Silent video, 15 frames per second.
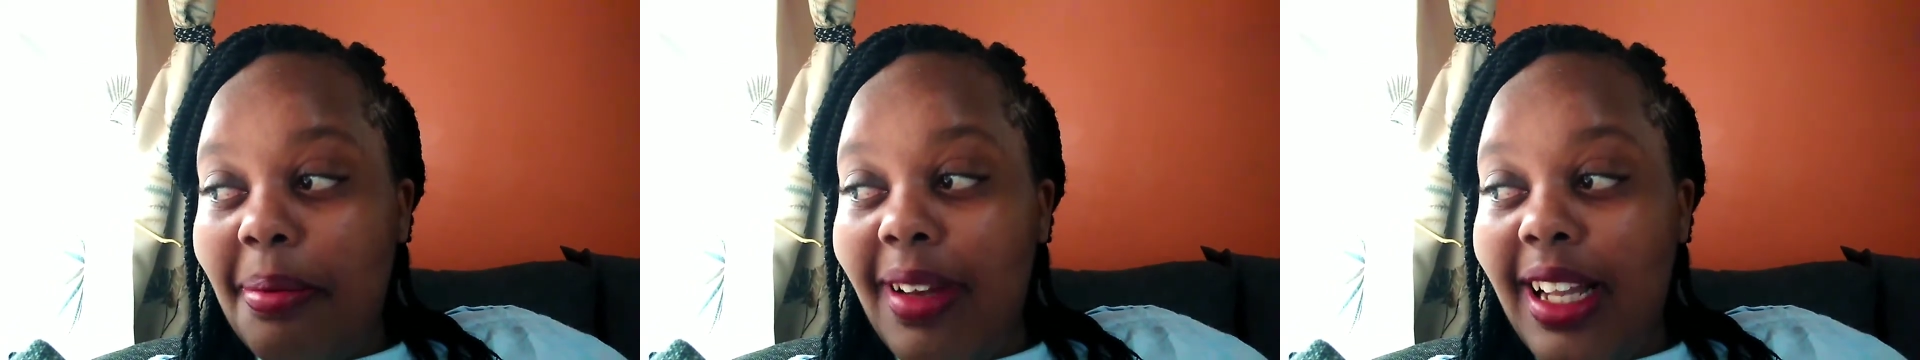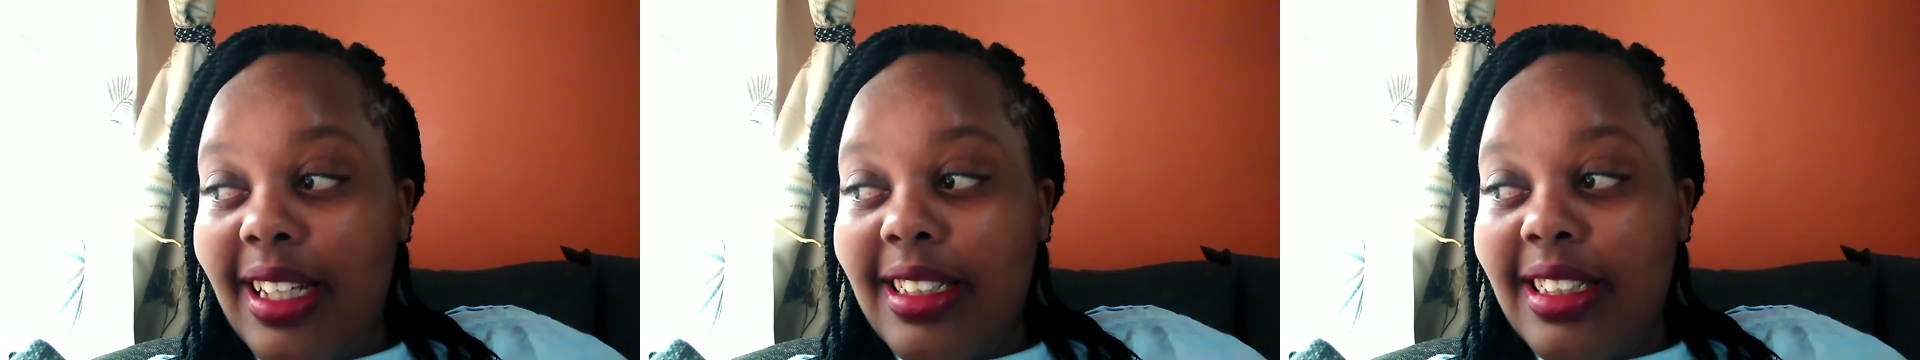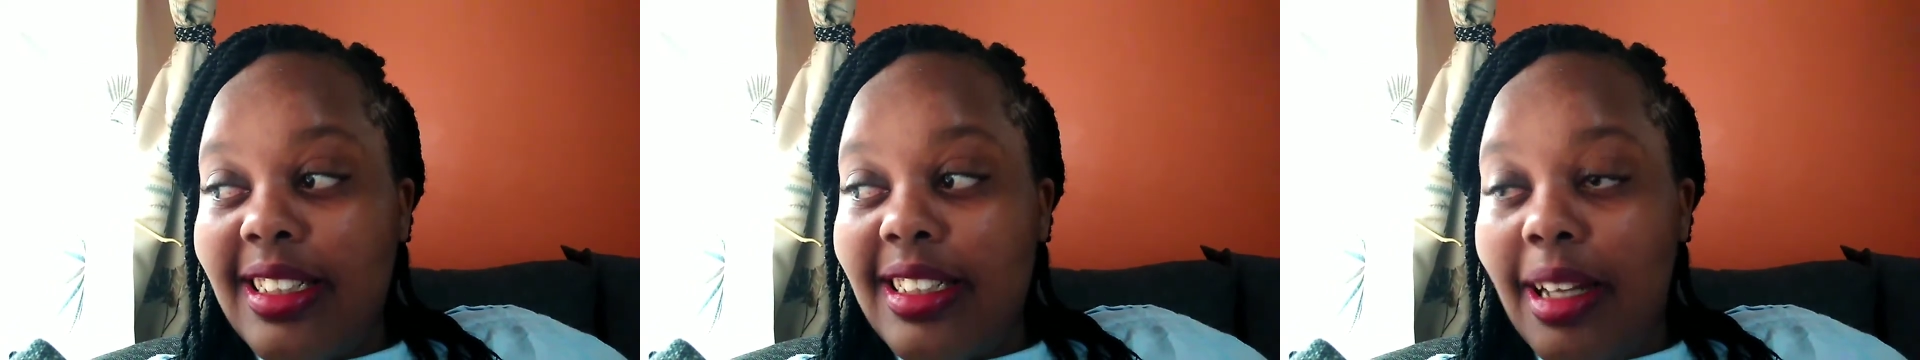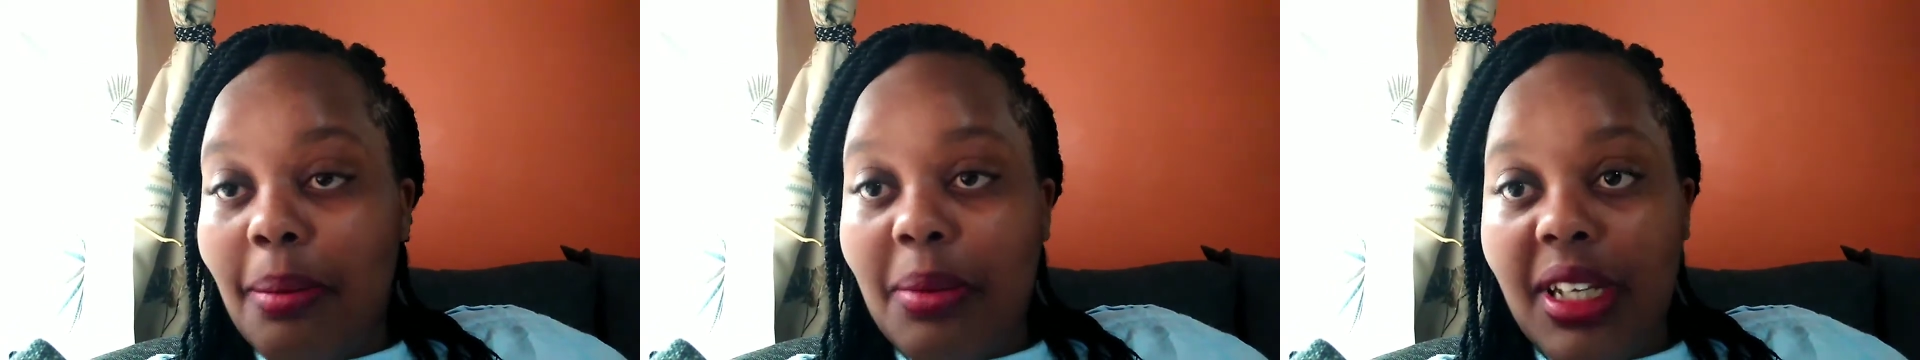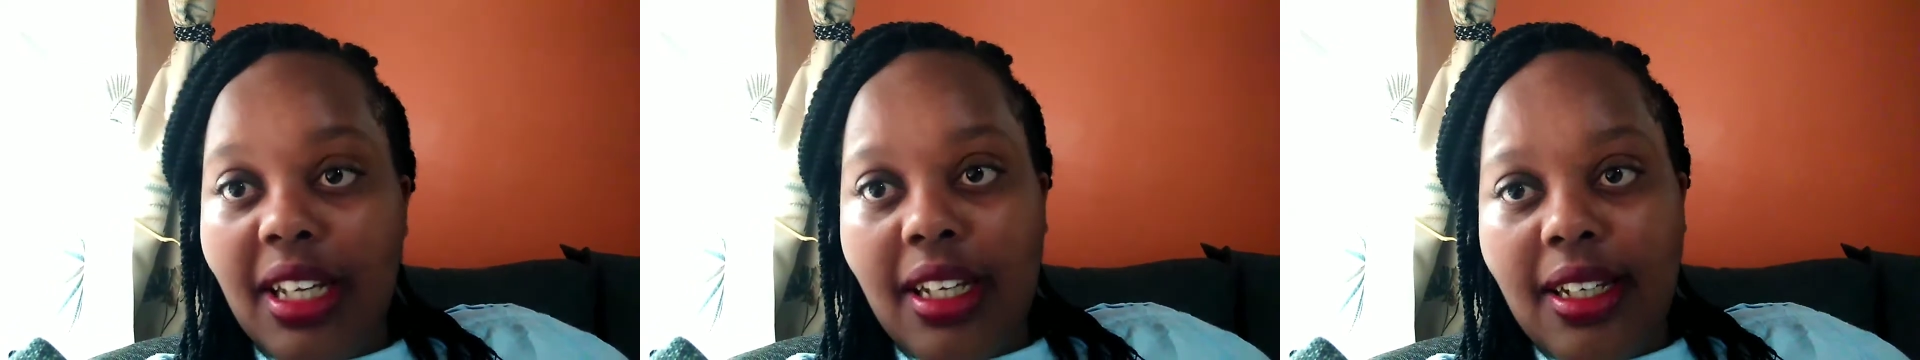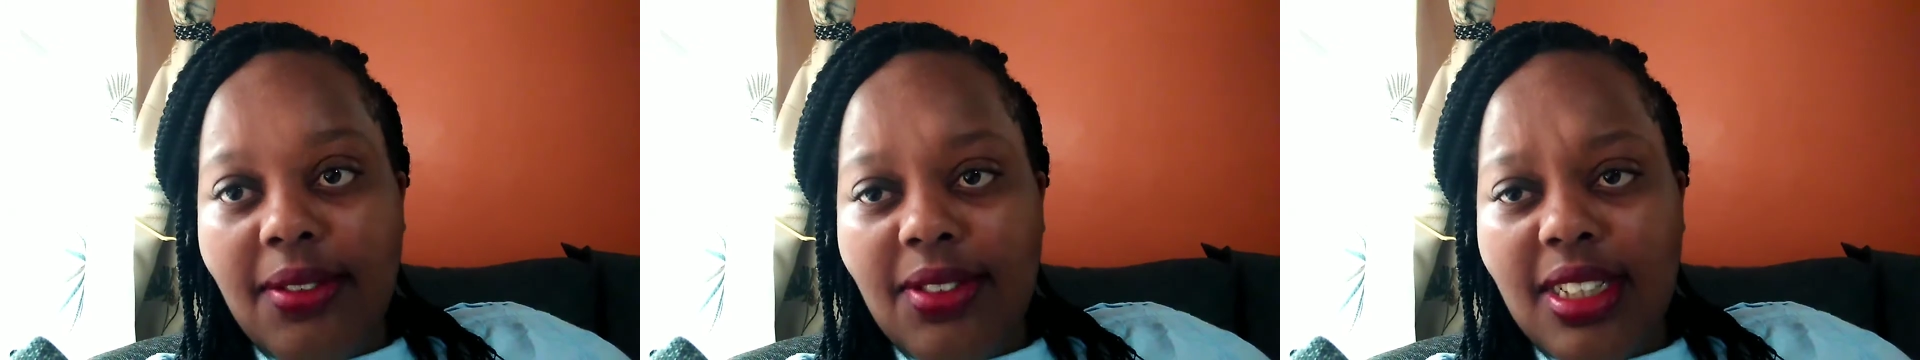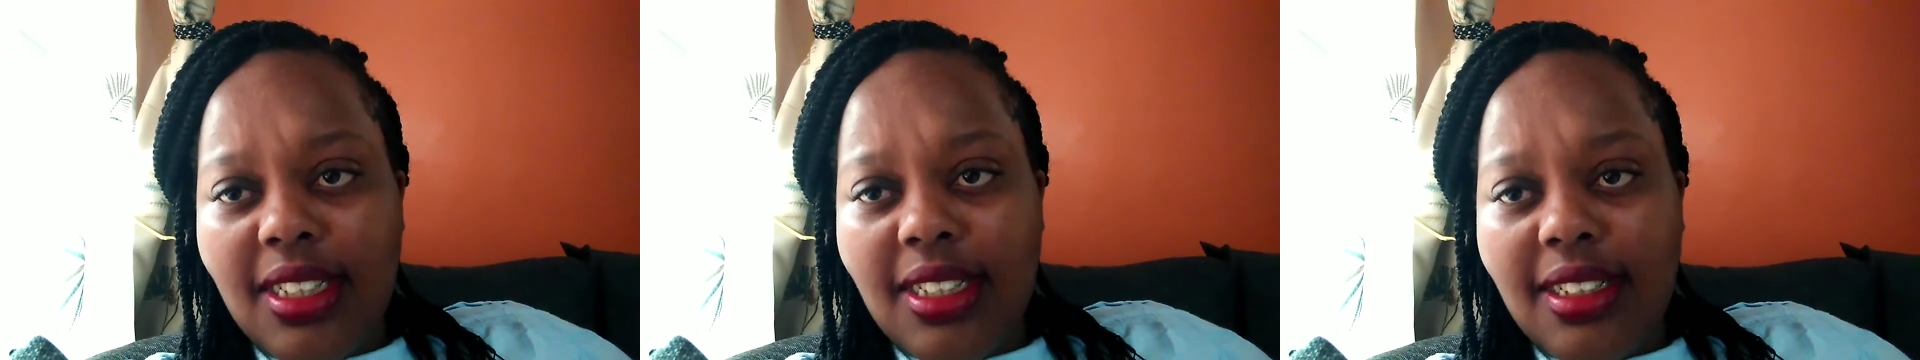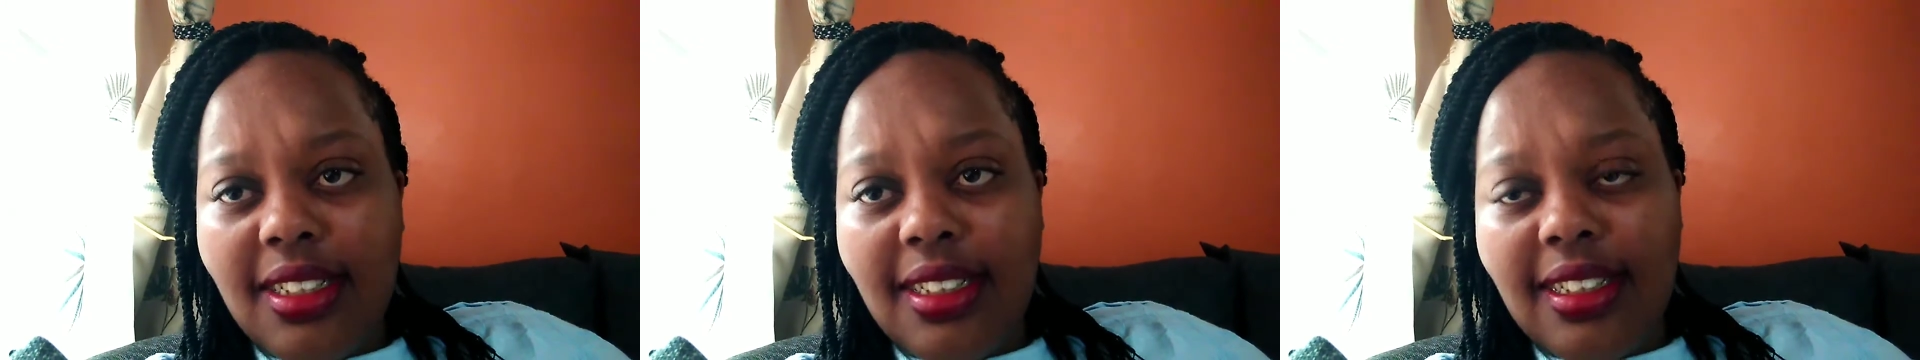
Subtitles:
plus some gifts.